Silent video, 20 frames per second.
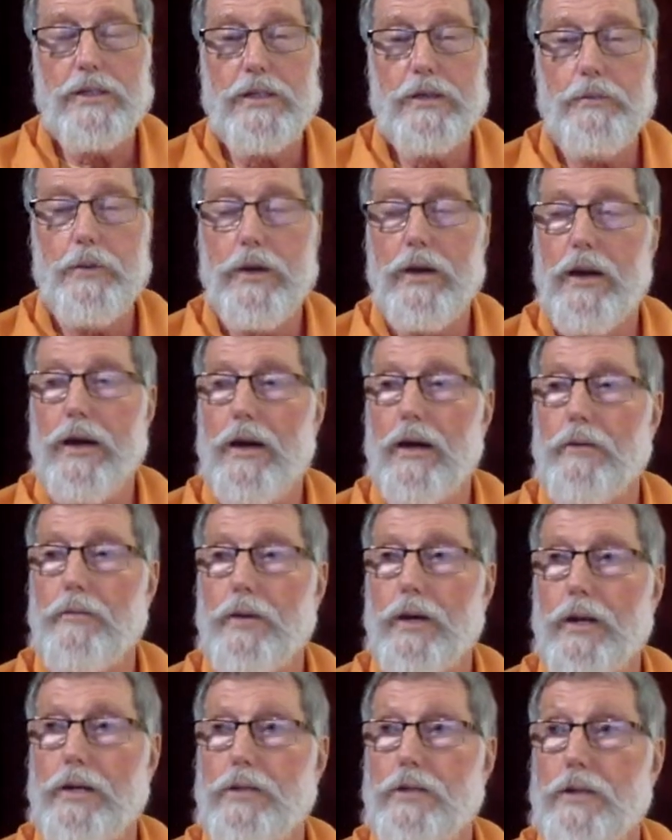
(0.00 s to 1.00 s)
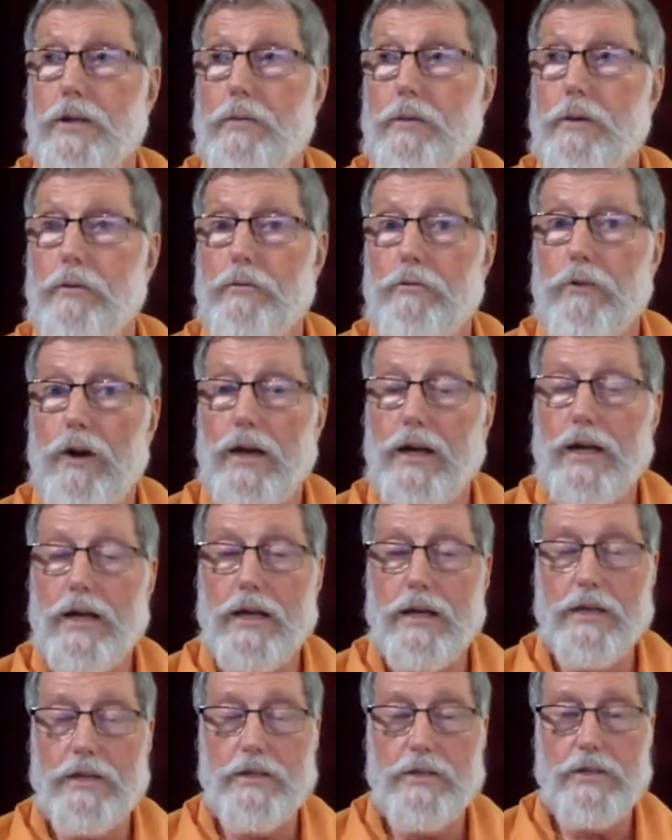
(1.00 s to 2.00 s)
they became extremely
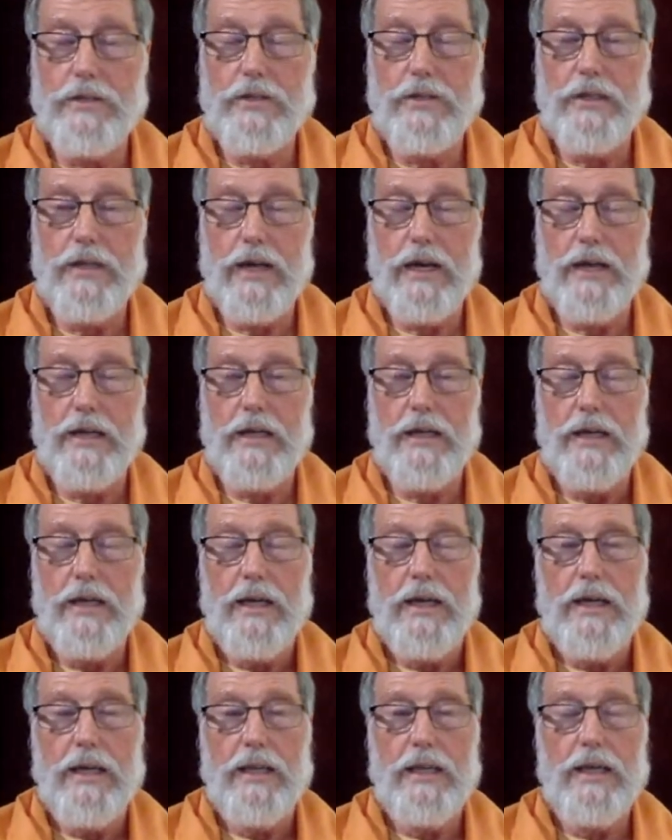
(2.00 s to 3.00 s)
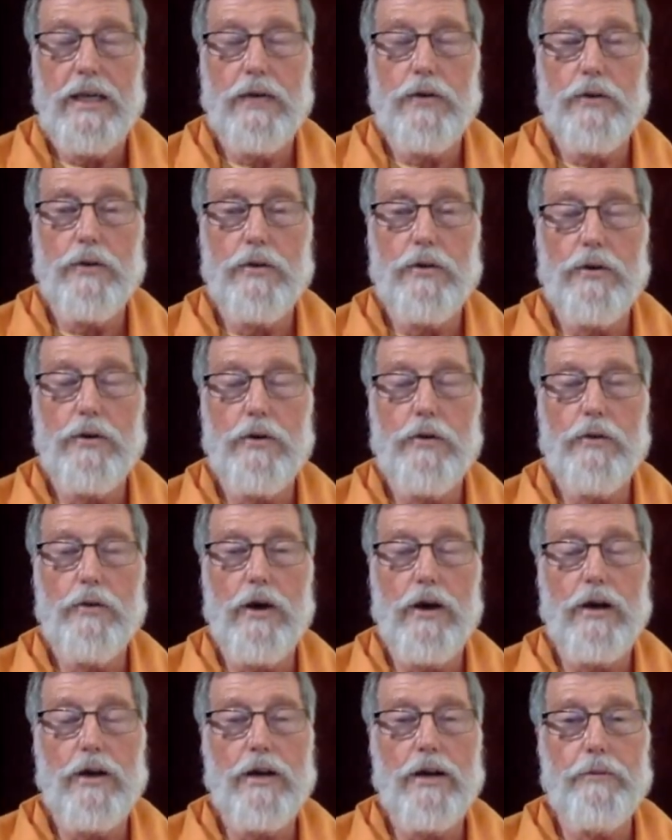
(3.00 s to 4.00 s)
vital to society. They could no
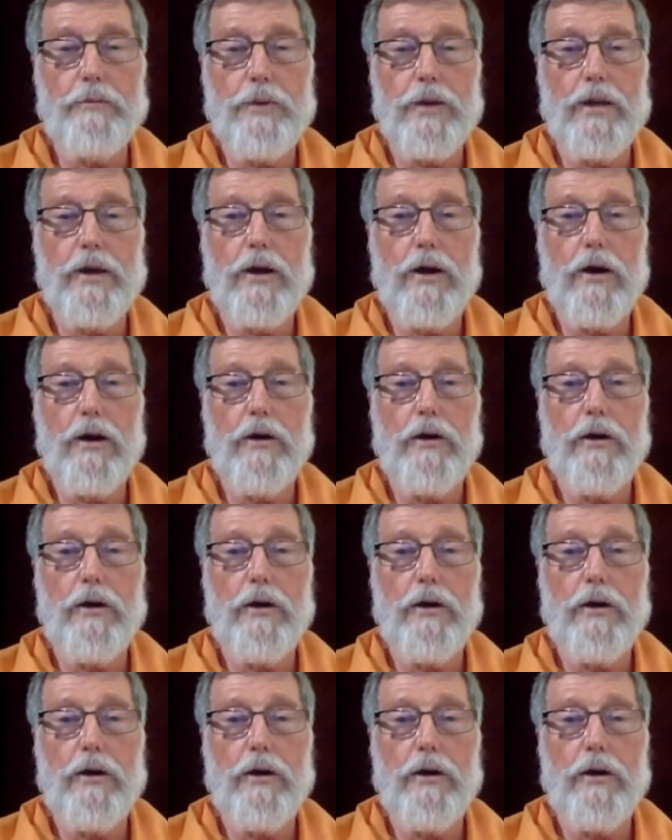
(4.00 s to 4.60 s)
longer be